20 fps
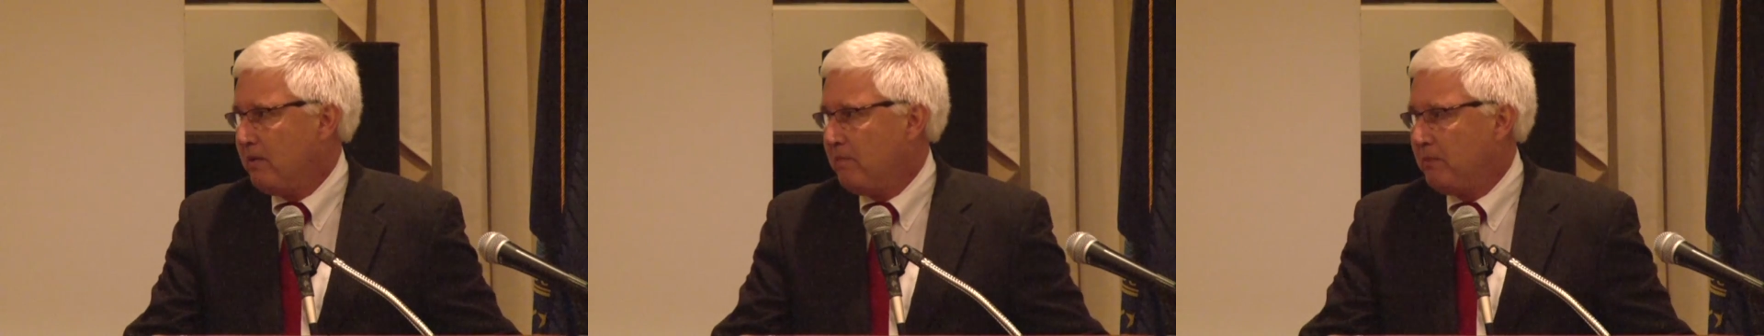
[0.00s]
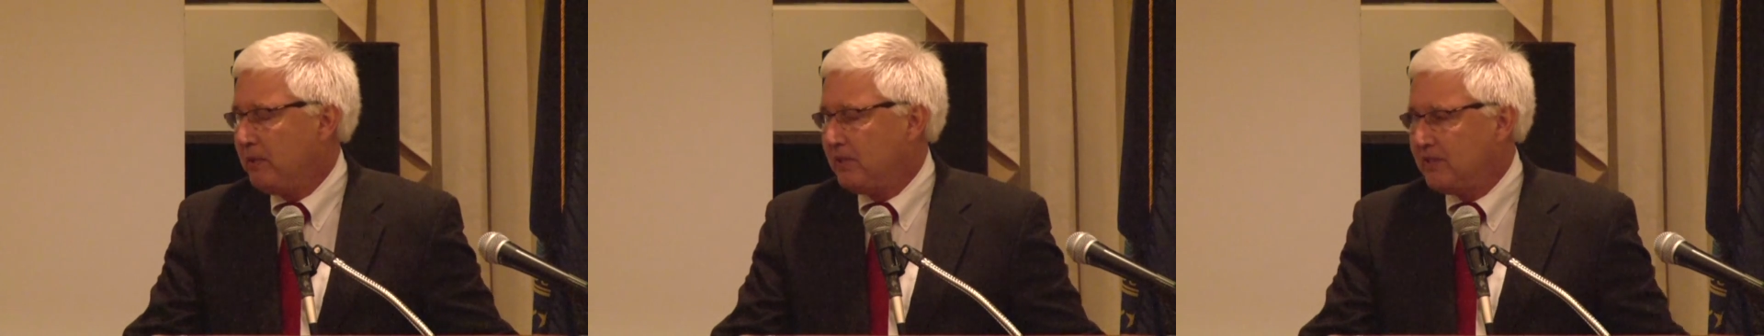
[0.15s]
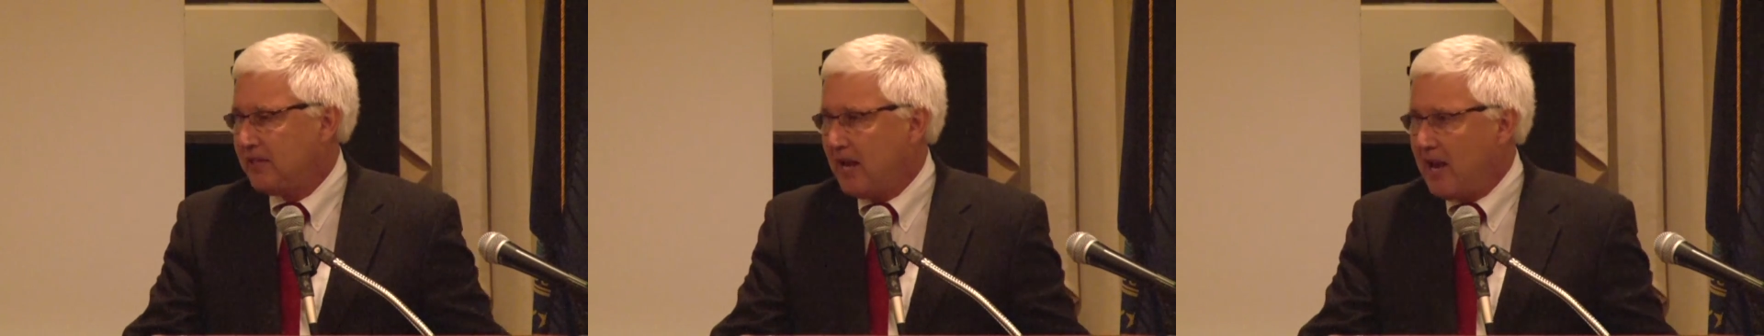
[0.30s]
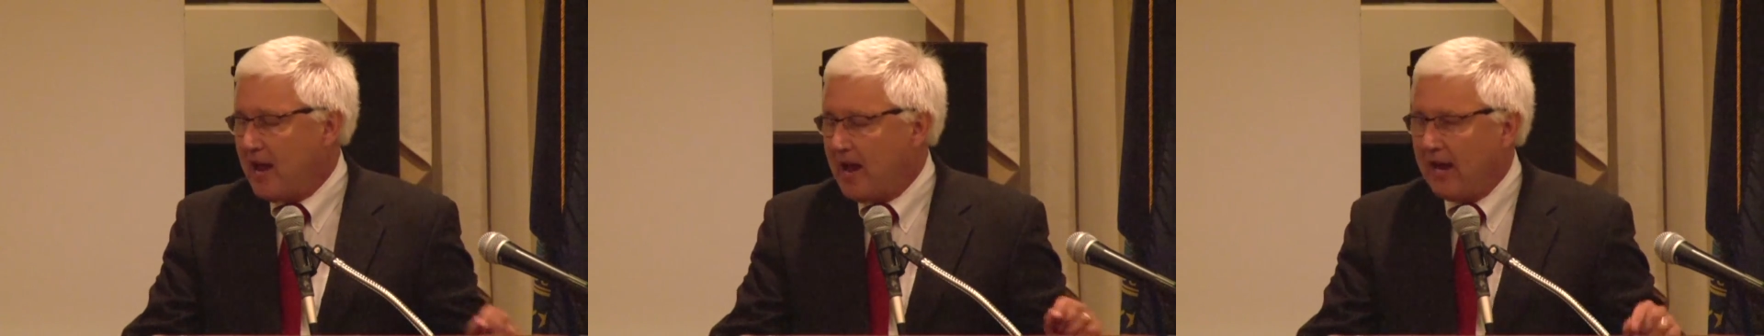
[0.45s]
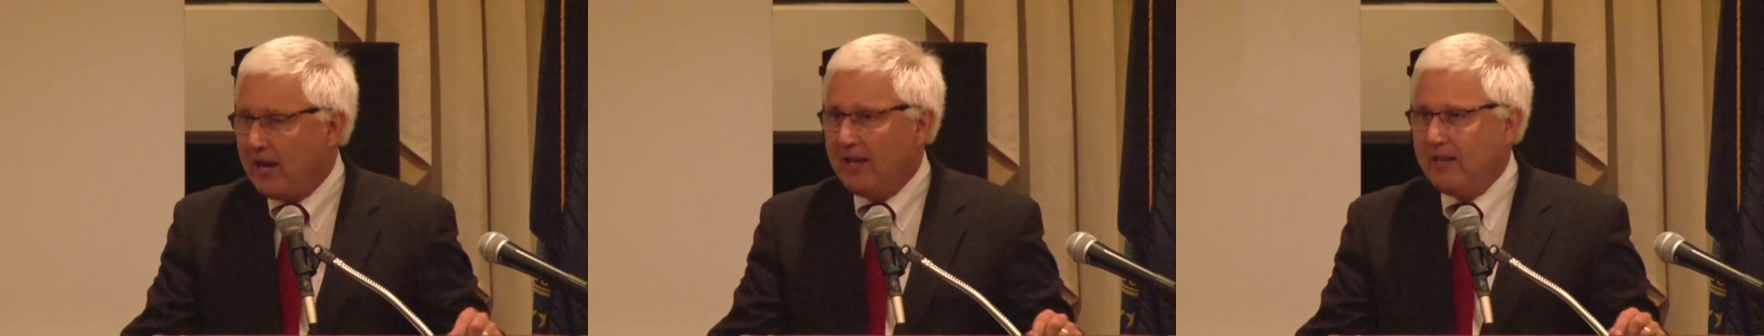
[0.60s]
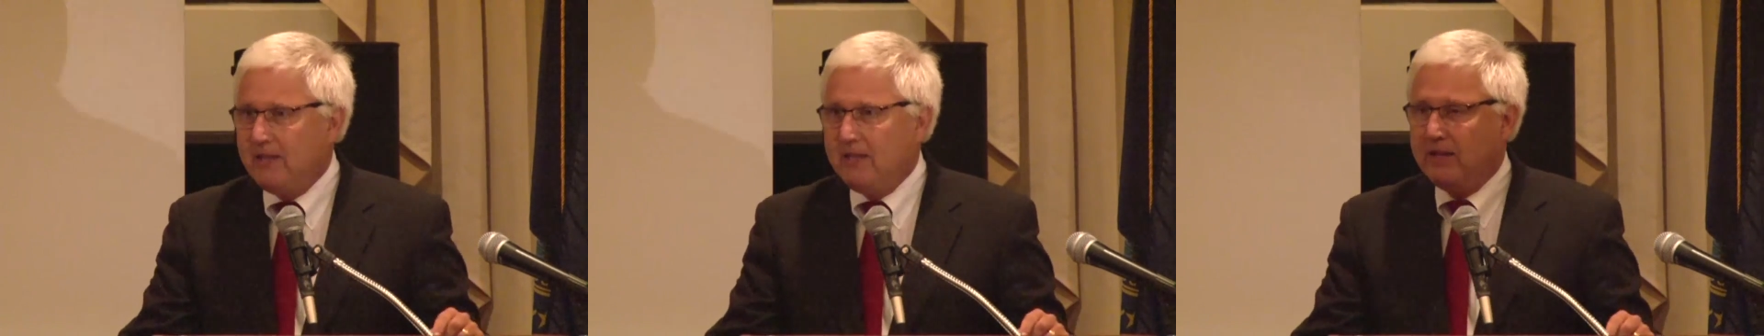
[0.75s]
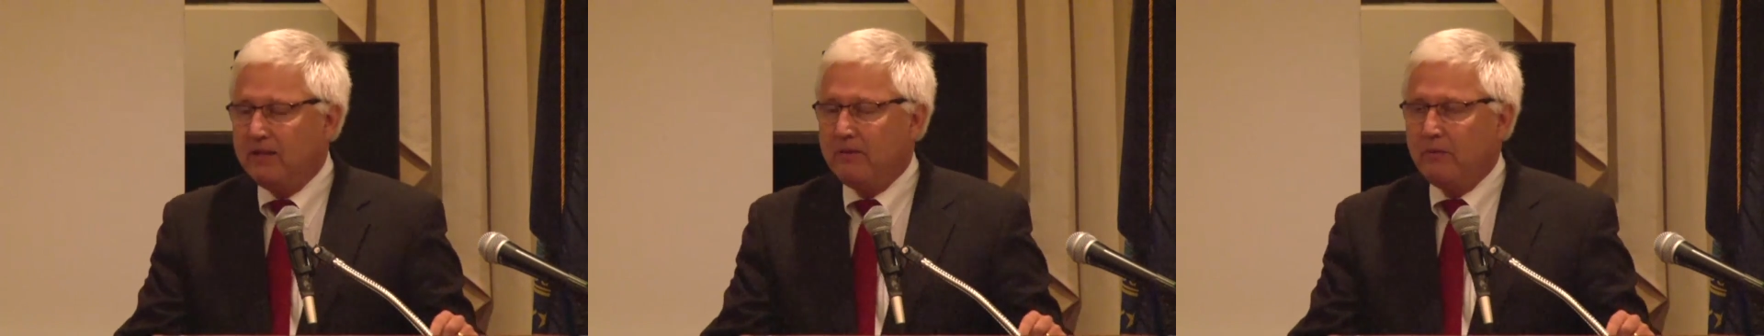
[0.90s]
But
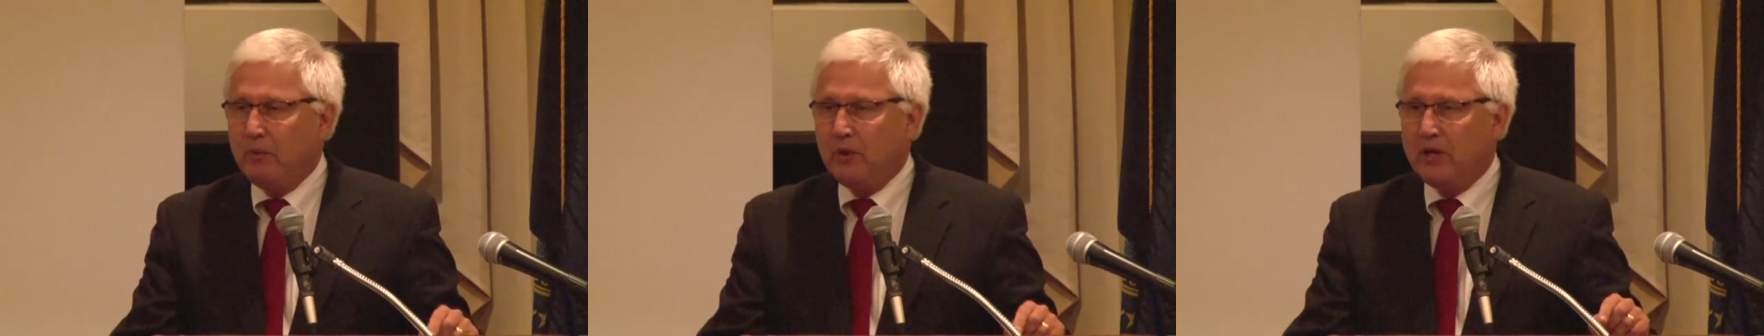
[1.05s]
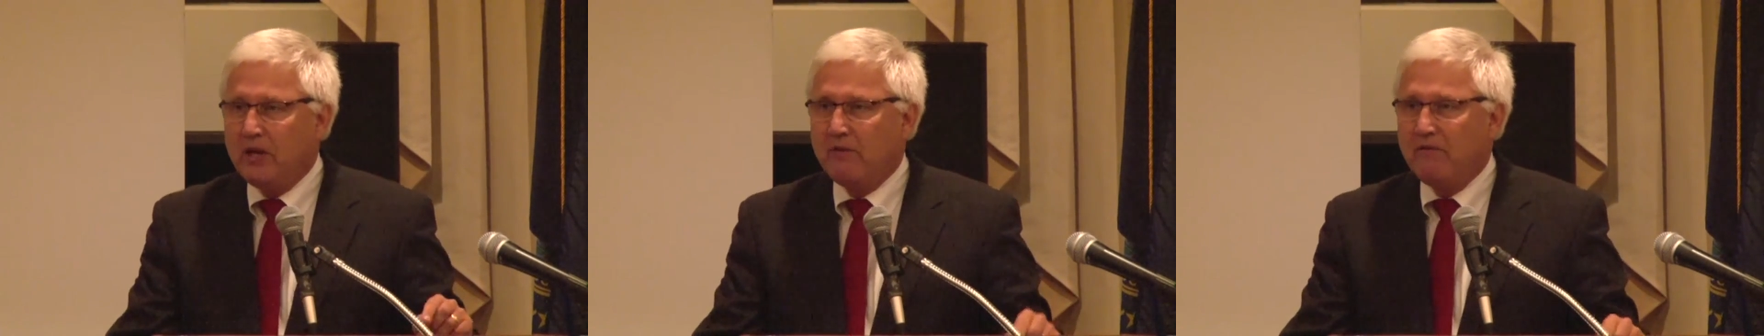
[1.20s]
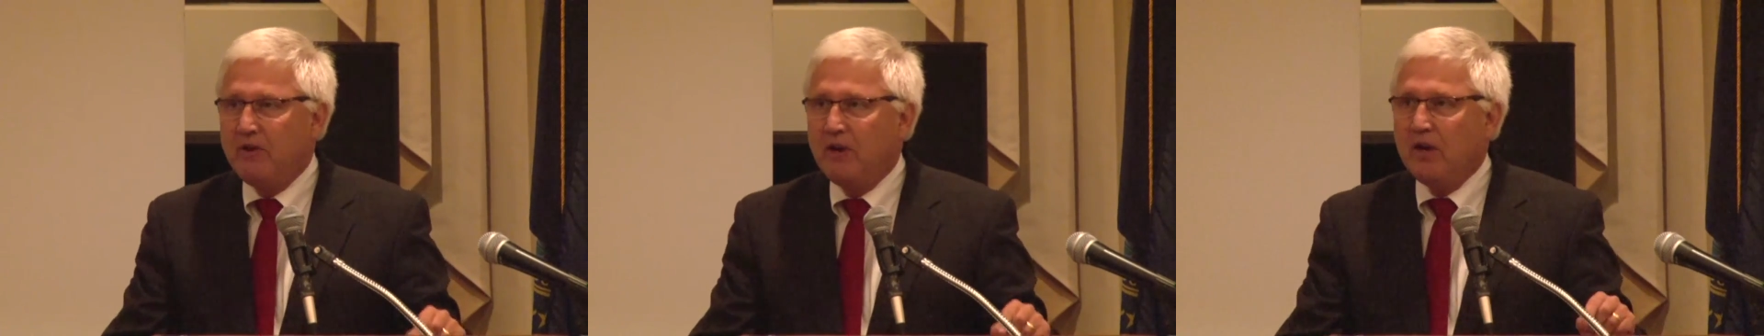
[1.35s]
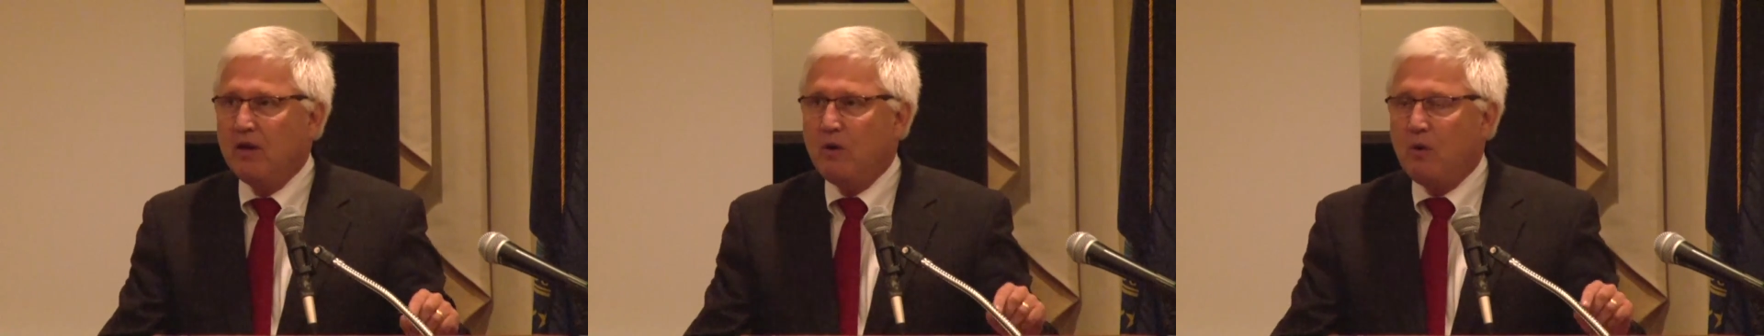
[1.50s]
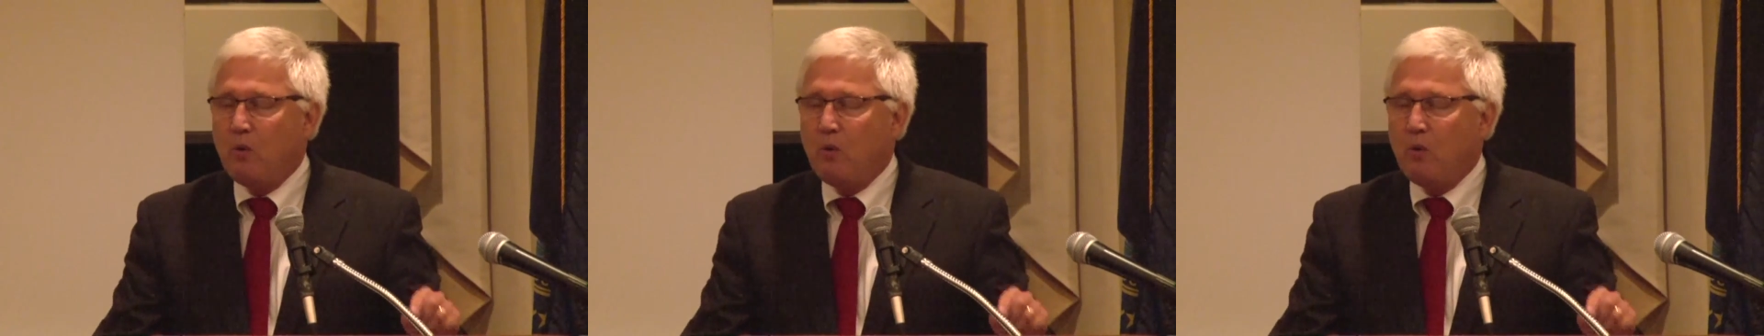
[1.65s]
tonight, we're giving an